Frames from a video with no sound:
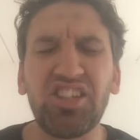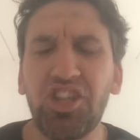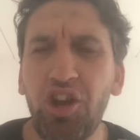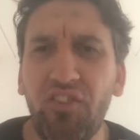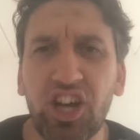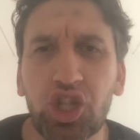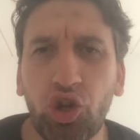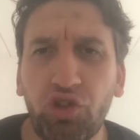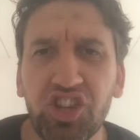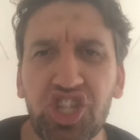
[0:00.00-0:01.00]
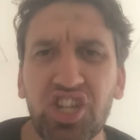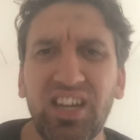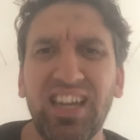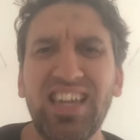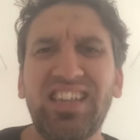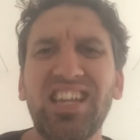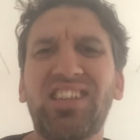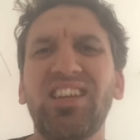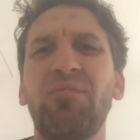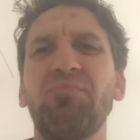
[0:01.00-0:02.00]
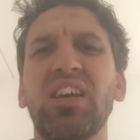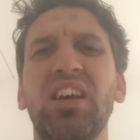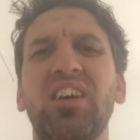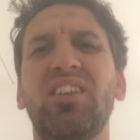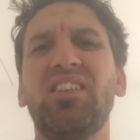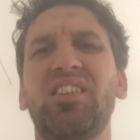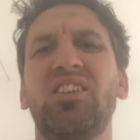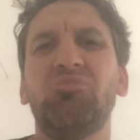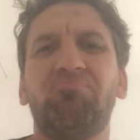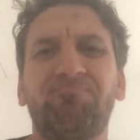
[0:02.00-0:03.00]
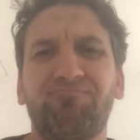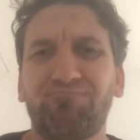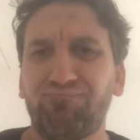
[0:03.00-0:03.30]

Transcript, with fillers: Novak Djokovic. Uh, he did uh, uh,